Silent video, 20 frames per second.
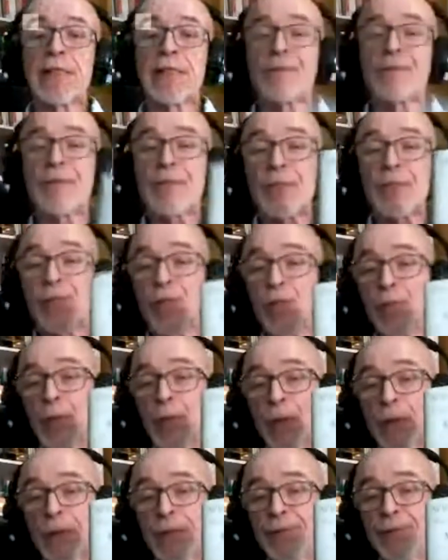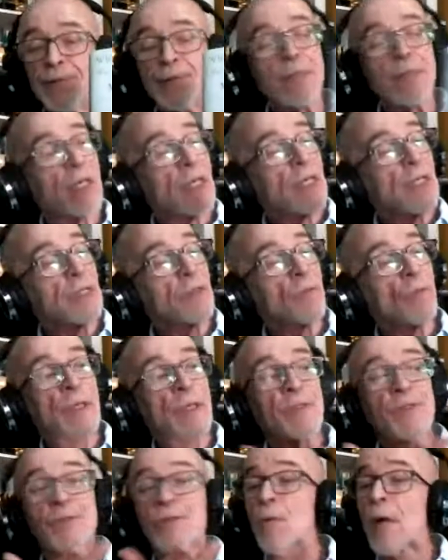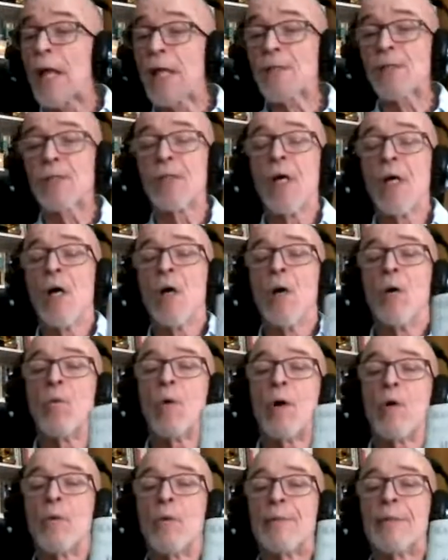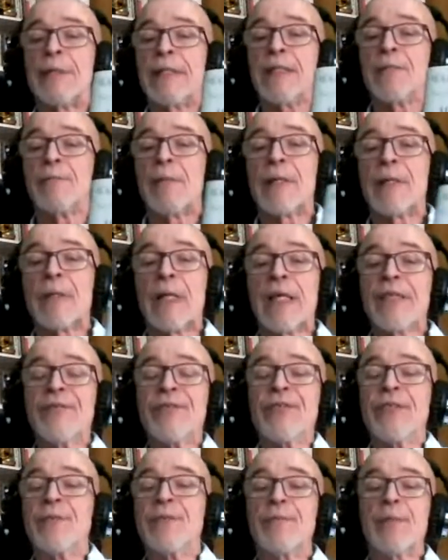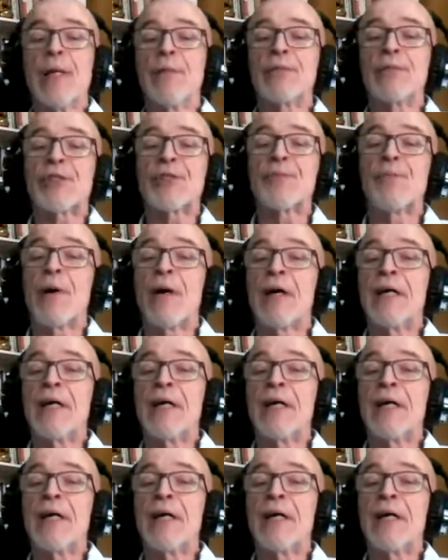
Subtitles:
of this new book, What is the Grass? Walt Whitman in My Life, published